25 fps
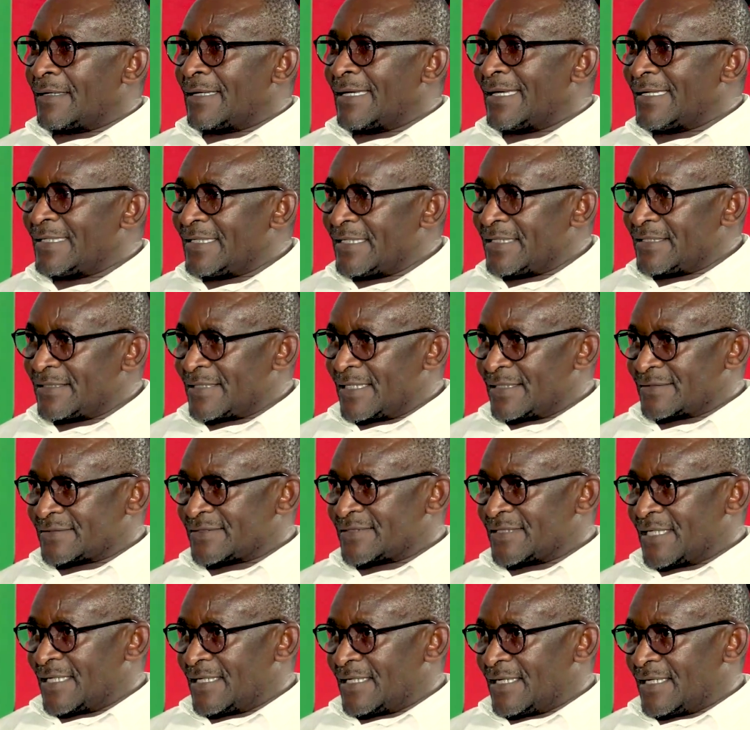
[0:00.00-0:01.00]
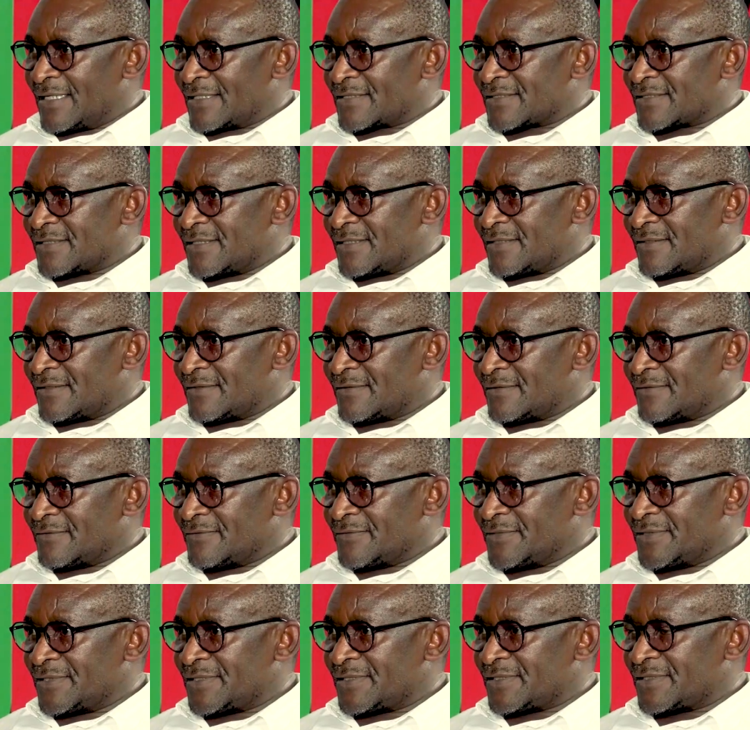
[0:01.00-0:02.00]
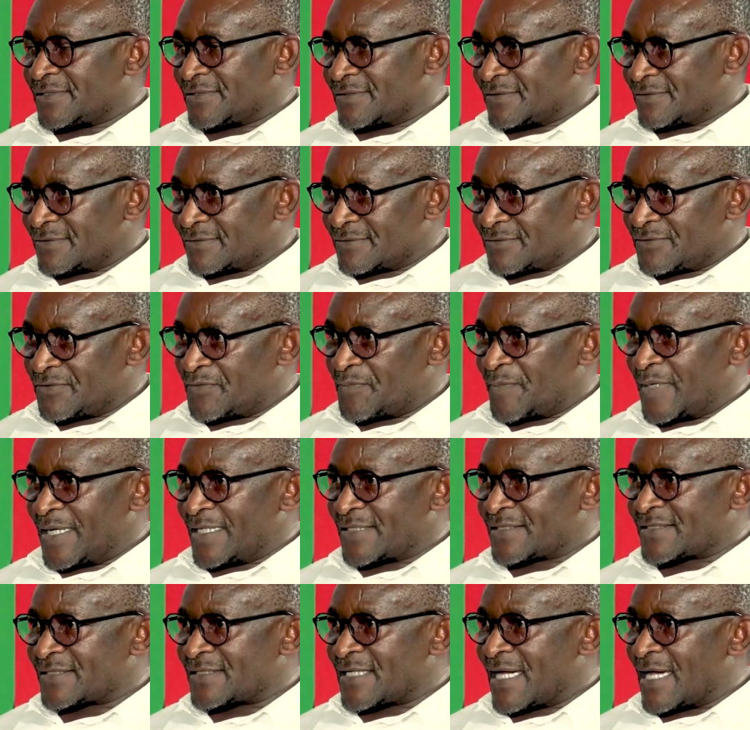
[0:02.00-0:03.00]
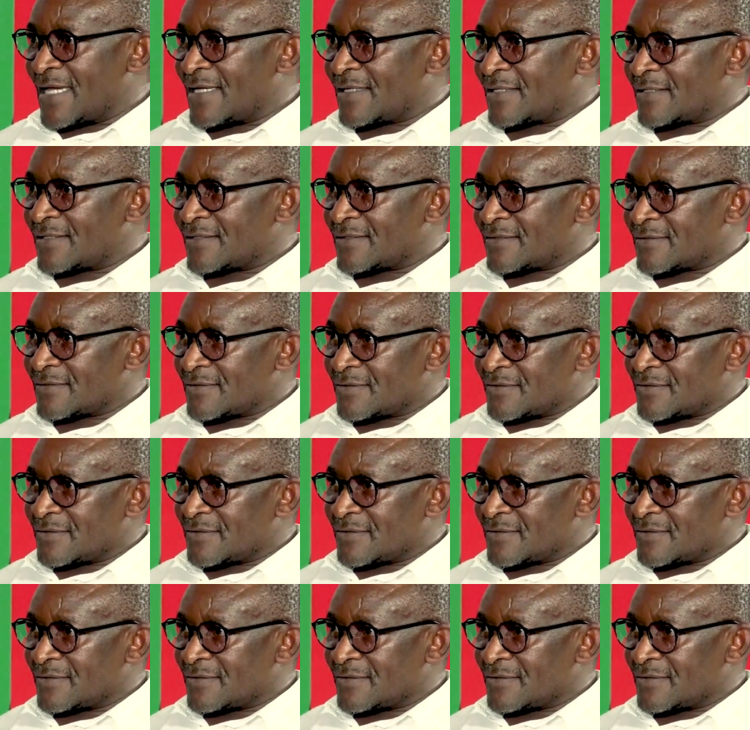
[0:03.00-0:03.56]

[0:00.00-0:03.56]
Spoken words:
any industrial action, which could be a strike